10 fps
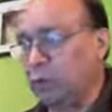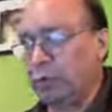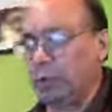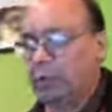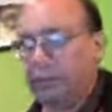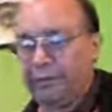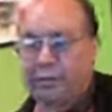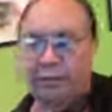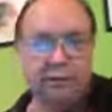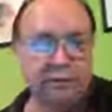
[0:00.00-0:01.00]

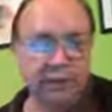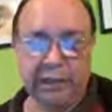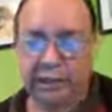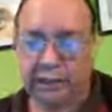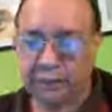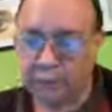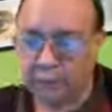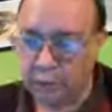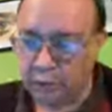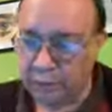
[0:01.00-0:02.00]
2.7,
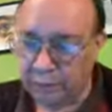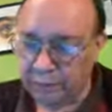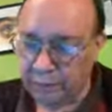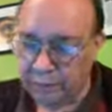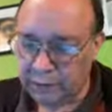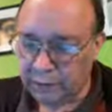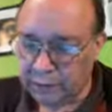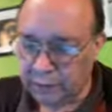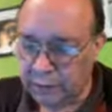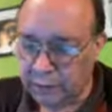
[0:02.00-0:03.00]
negative 2.7
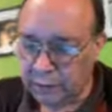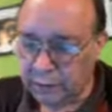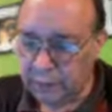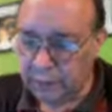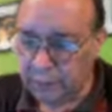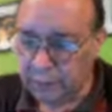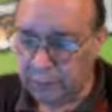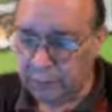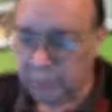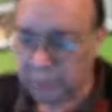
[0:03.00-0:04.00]

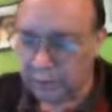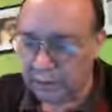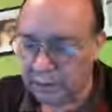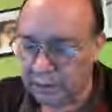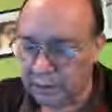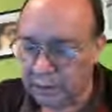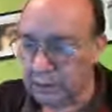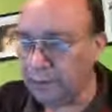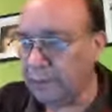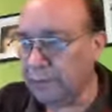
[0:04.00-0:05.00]
equals
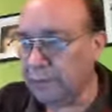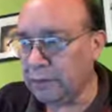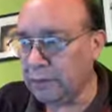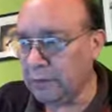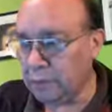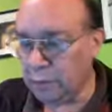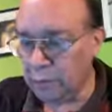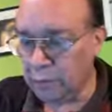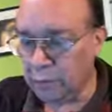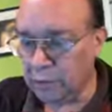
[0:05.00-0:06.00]
negative
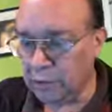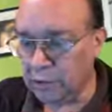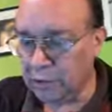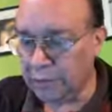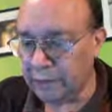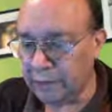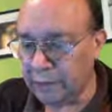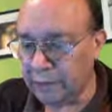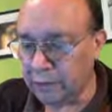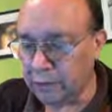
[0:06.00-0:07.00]

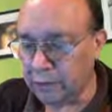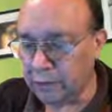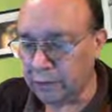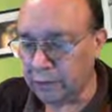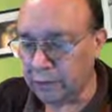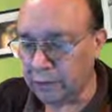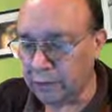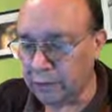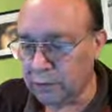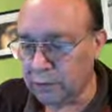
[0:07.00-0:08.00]
2.7
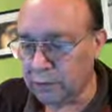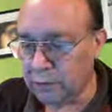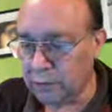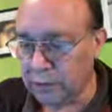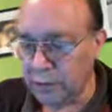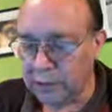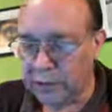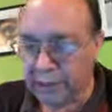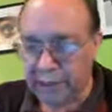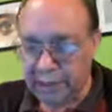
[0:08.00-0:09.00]
kilonewtons.
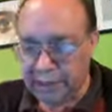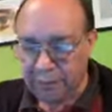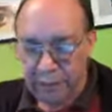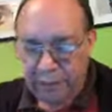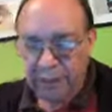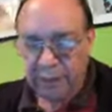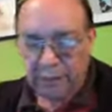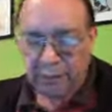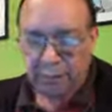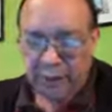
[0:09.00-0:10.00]
Negative means
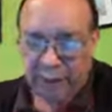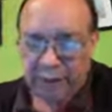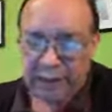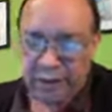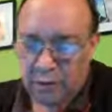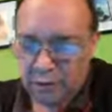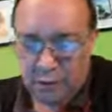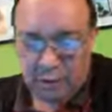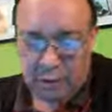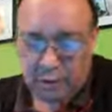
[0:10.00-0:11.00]
that my
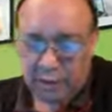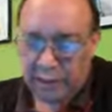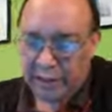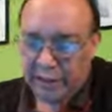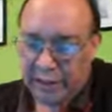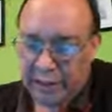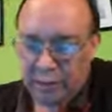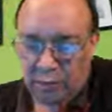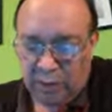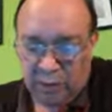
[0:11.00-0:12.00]
assumption that the
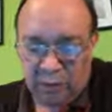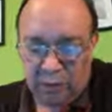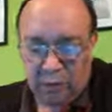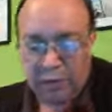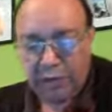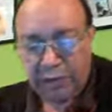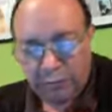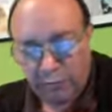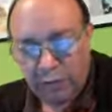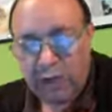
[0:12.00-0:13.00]
AX was going to
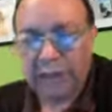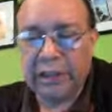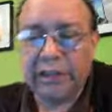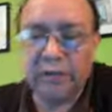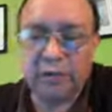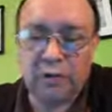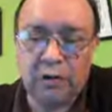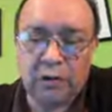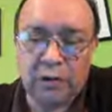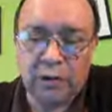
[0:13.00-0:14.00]
the right is
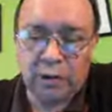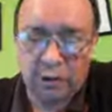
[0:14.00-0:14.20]
wrong.